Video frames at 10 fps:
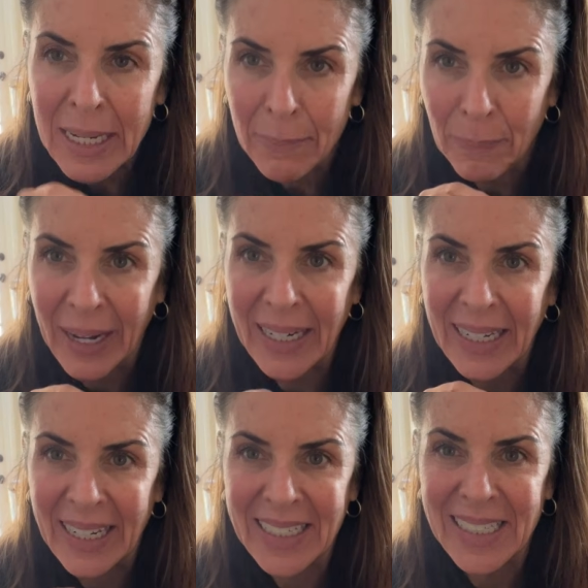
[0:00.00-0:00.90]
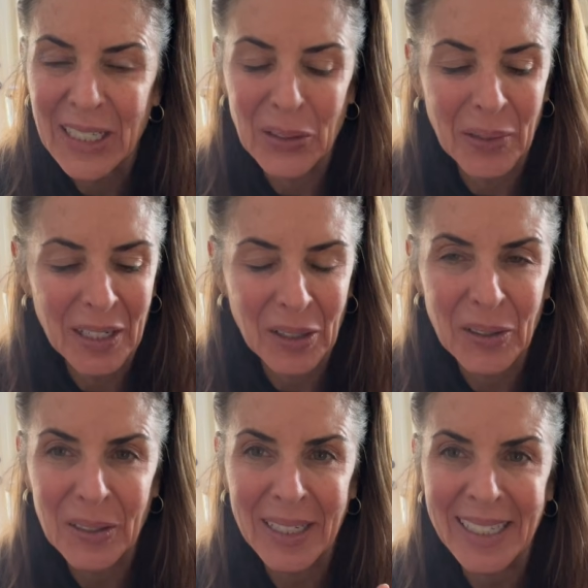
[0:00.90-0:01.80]
biting into in her
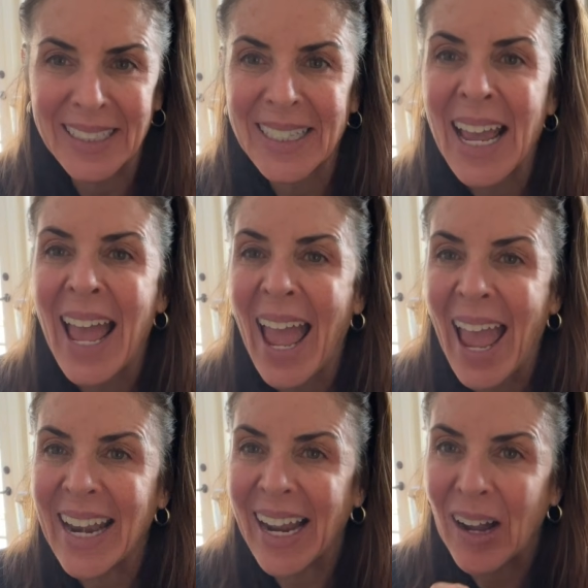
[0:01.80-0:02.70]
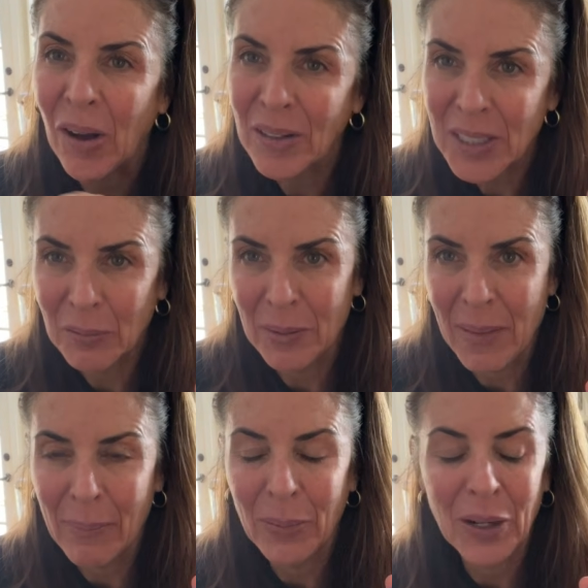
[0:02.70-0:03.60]
cookies. And I also
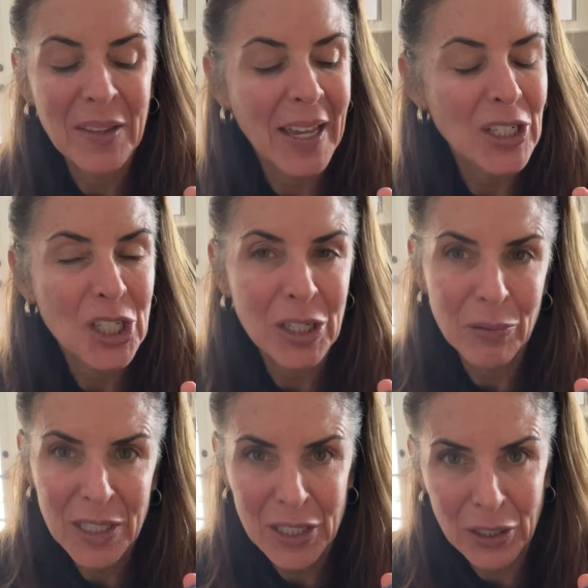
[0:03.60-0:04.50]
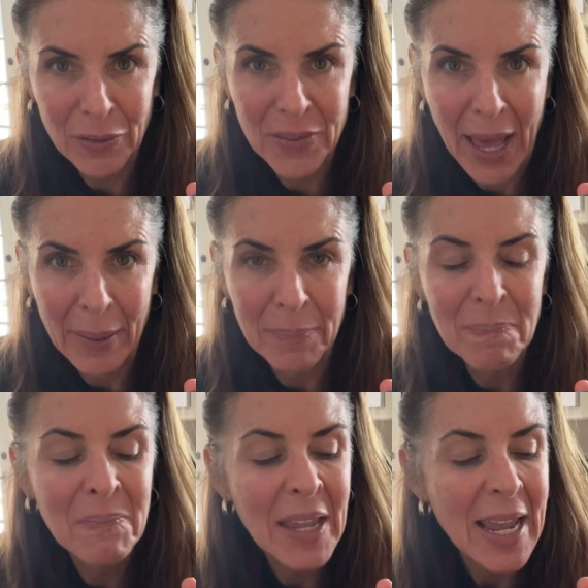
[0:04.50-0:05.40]
remember that she would serve them
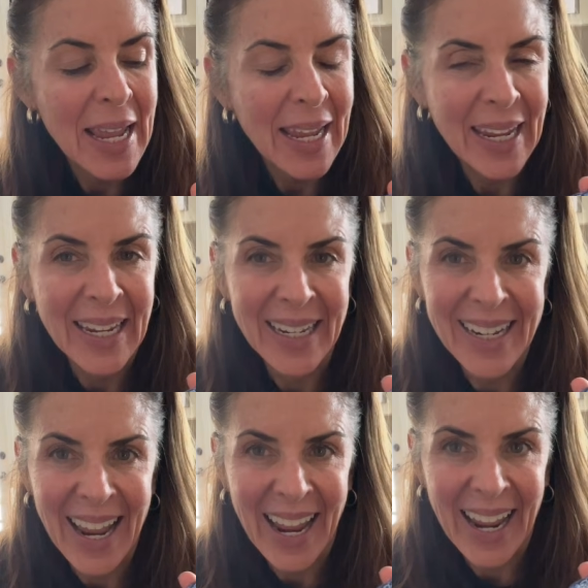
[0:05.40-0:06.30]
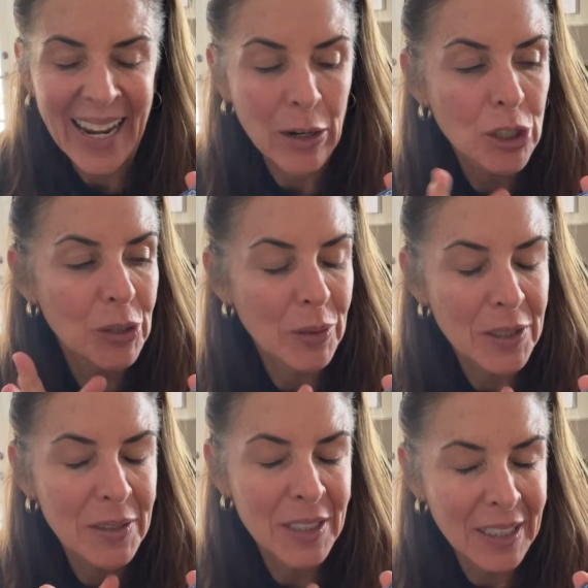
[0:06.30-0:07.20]
she
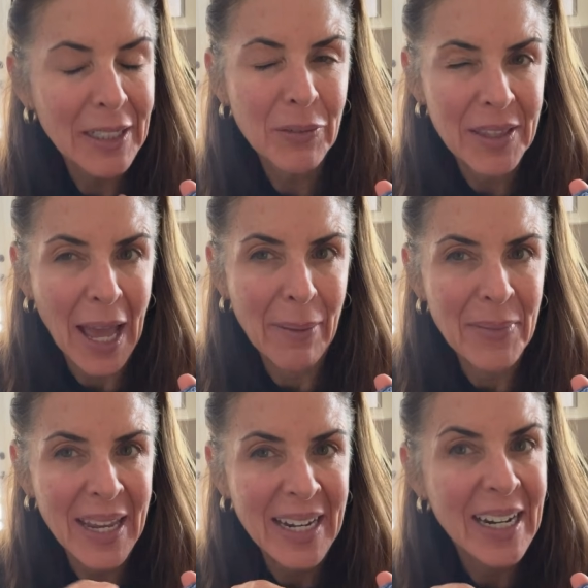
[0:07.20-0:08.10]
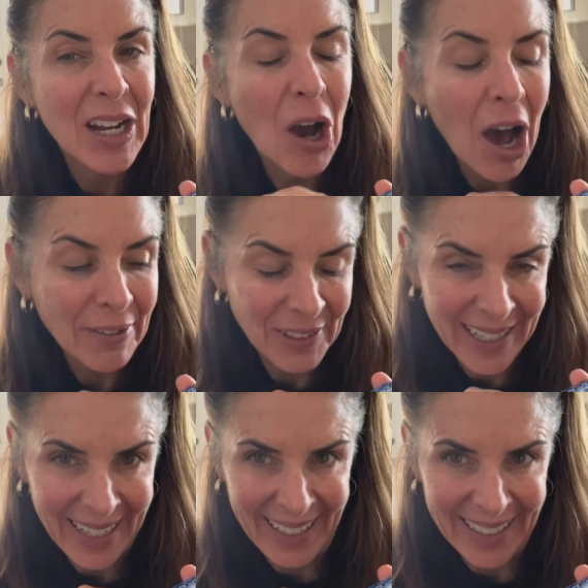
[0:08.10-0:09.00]
would deliver them in a coffee
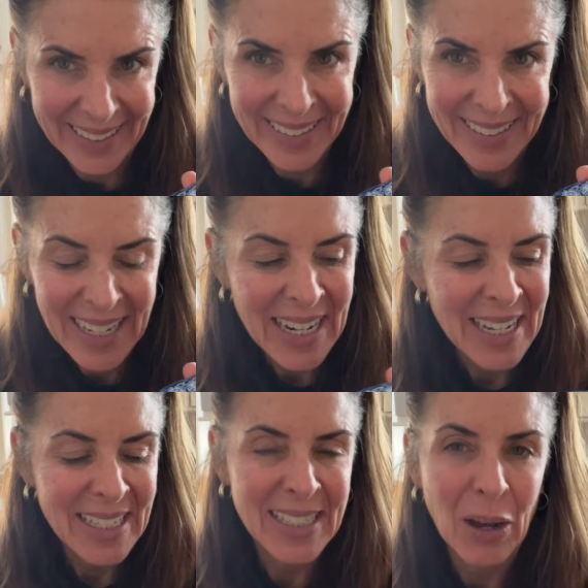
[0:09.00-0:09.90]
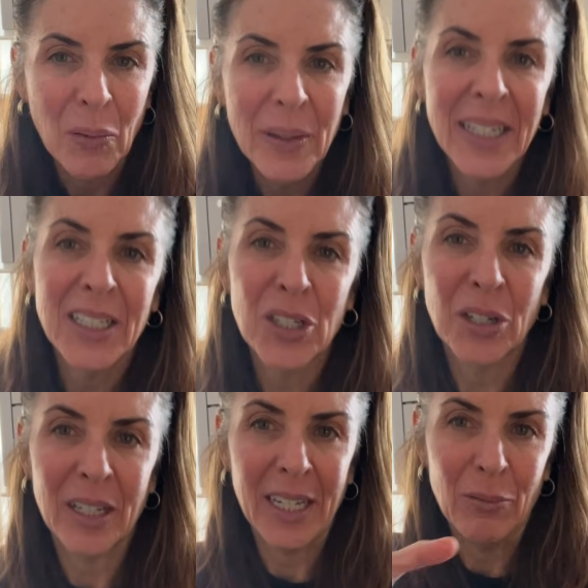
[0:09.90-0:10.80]
can. So each
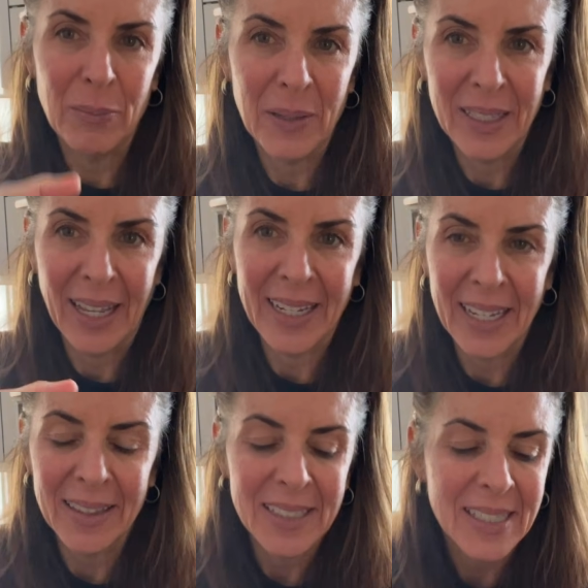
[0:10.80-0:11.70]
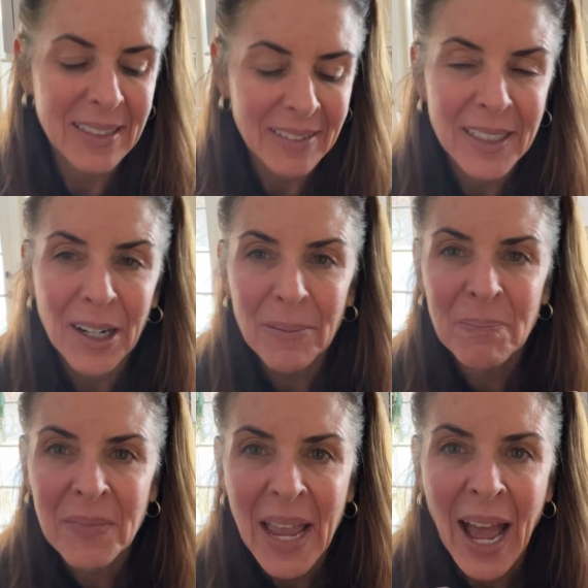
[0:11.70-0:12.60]
cookie would be like in the cylinder.
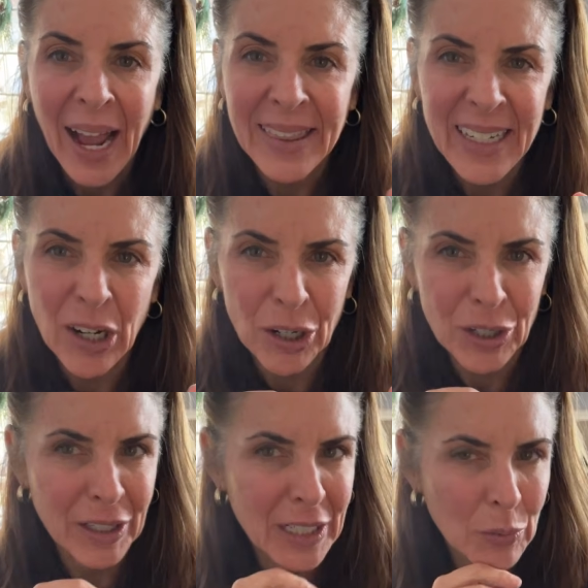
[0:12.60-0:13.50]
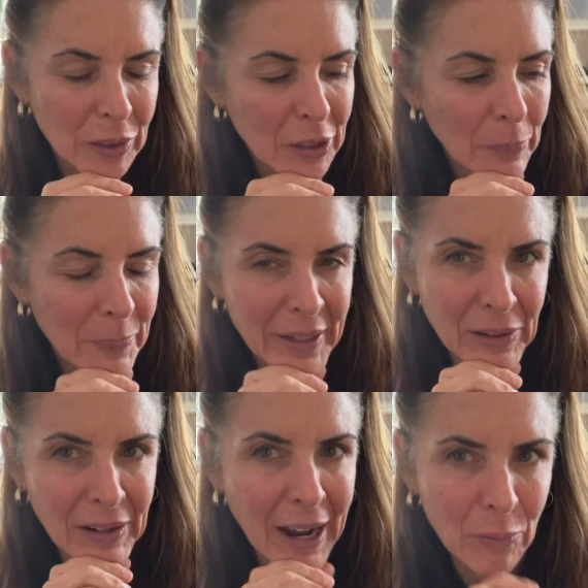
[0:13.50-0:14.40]
I think her cookies were a little
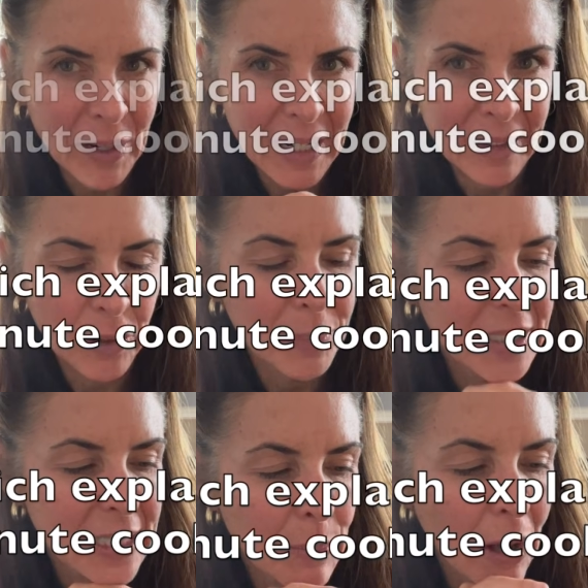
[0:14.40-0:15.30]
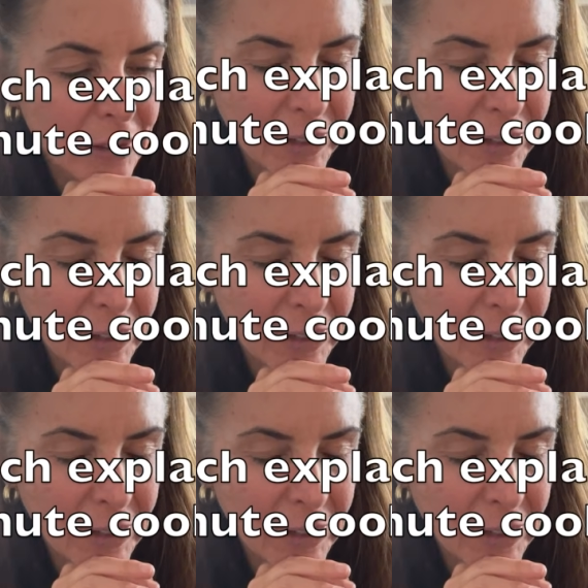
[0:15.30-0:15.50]
bigger. I went a little bit smaller